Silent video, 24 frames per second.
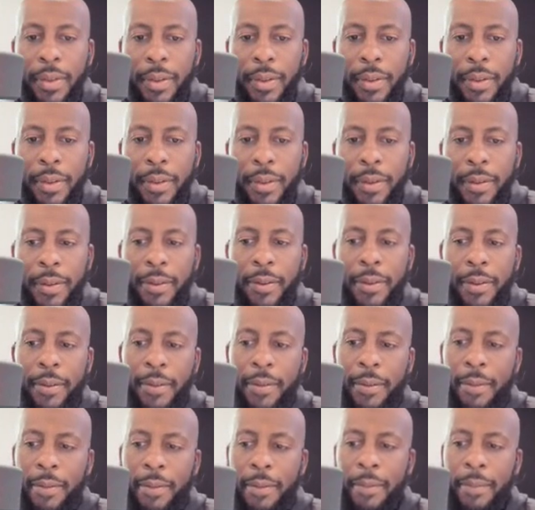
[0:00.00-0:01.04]

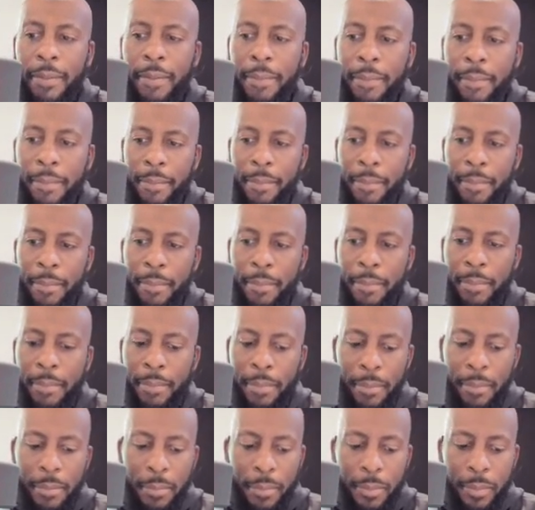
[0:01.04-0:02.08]

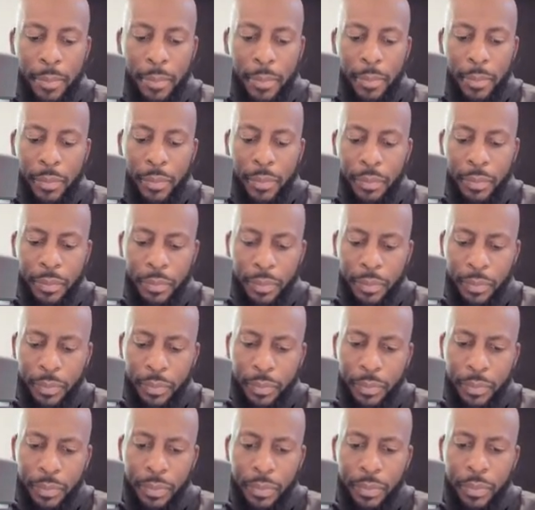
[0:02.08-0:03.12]

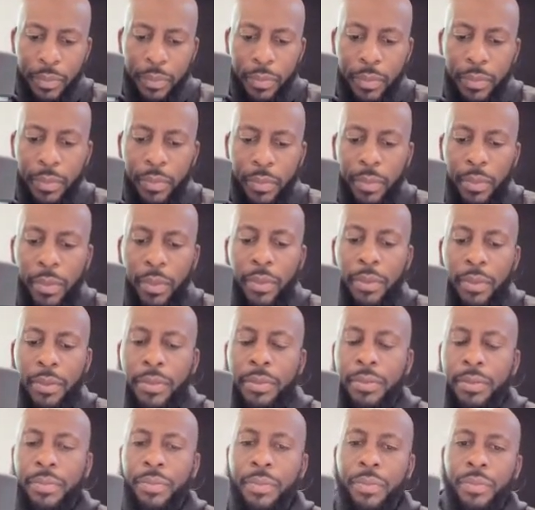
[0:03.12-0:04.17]

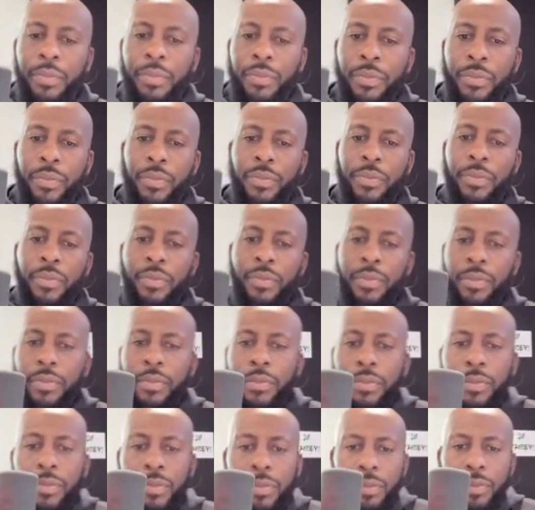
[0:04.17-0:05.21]

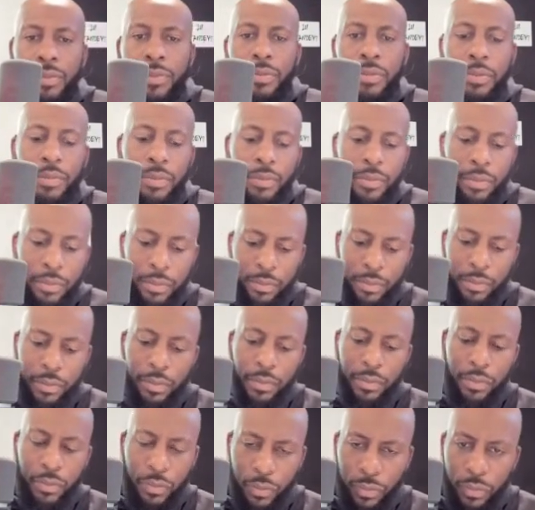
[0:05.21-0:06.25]

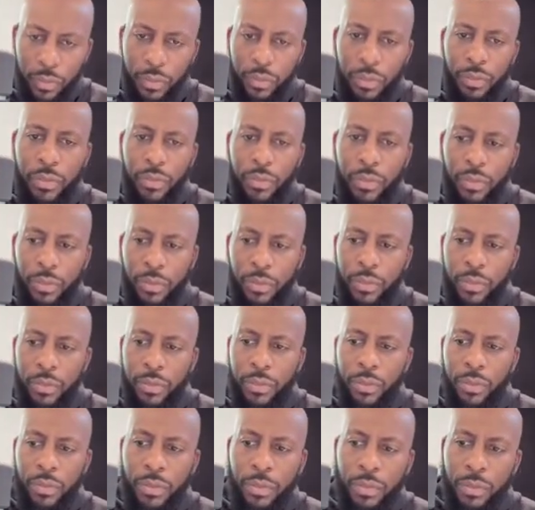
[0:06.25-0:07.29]

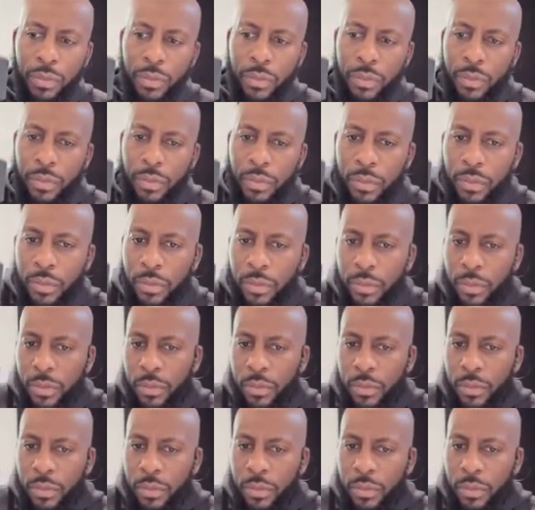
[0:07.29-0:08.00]
[no speech]